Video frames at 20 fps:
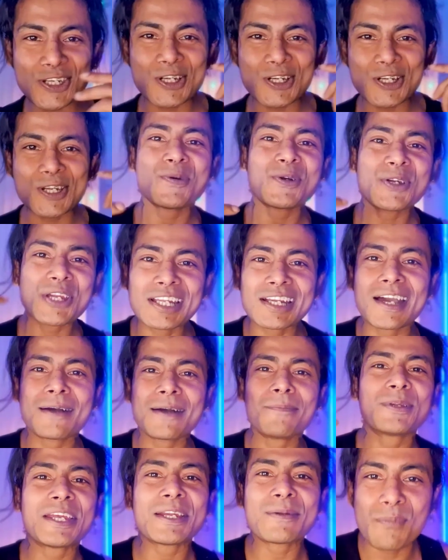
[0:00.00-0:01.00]
putting
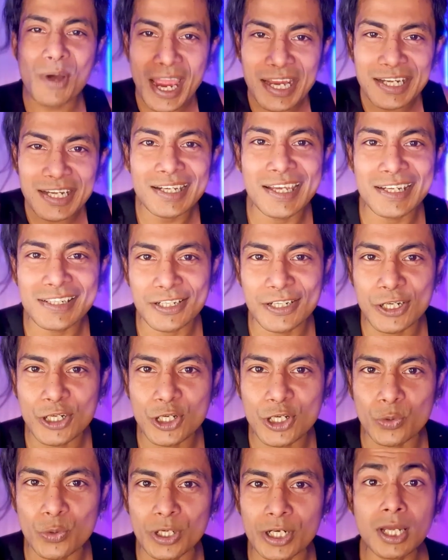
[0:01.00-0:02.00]
complete mind later into
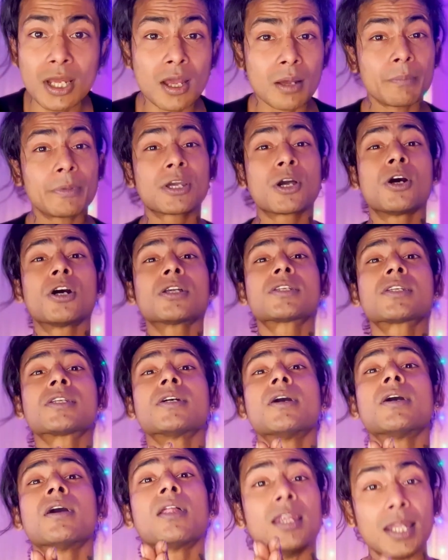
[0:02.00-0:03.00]
it, because
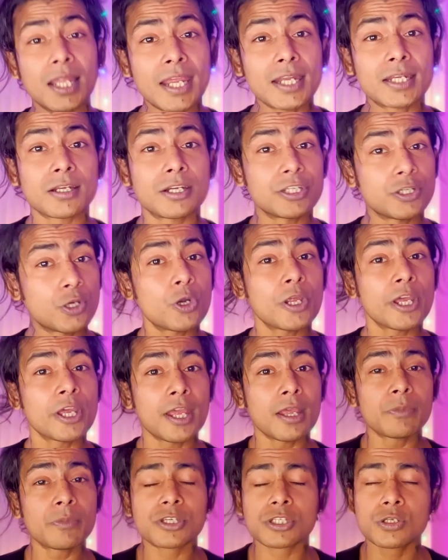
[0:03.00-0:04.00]
later your aim
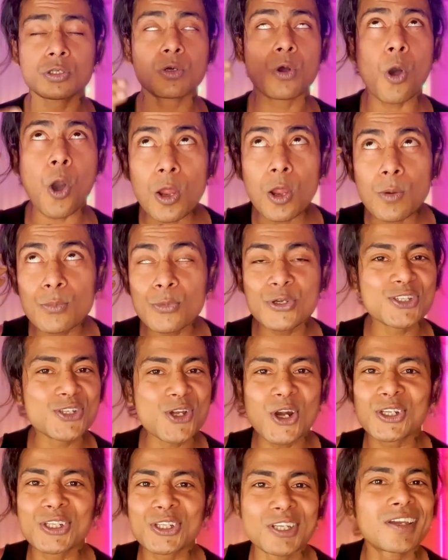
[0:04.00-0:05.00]
is to almost
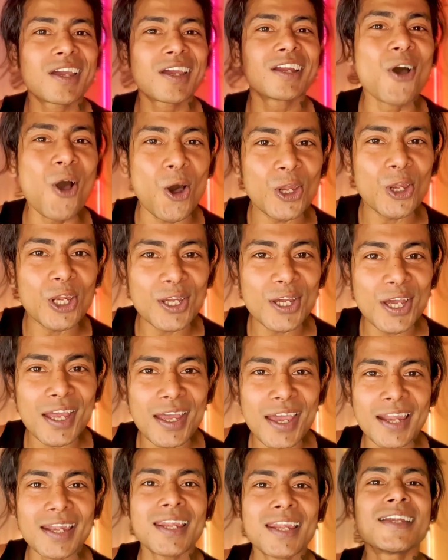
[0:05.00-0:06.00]
not think at all
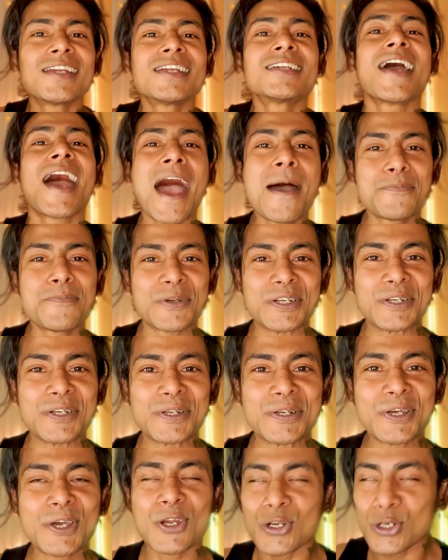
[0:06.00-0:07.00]
and let it happen,
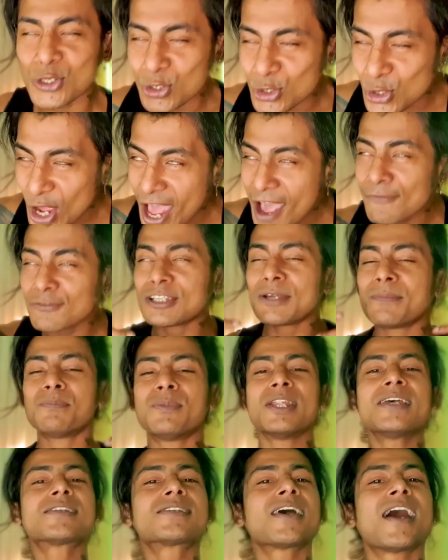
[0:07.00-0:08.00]
to have the
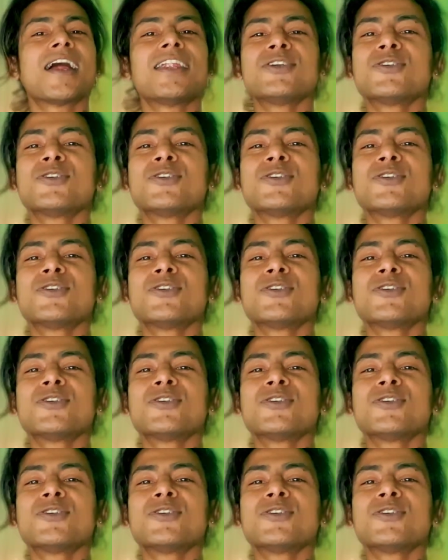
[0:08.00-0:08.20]
bliss, and you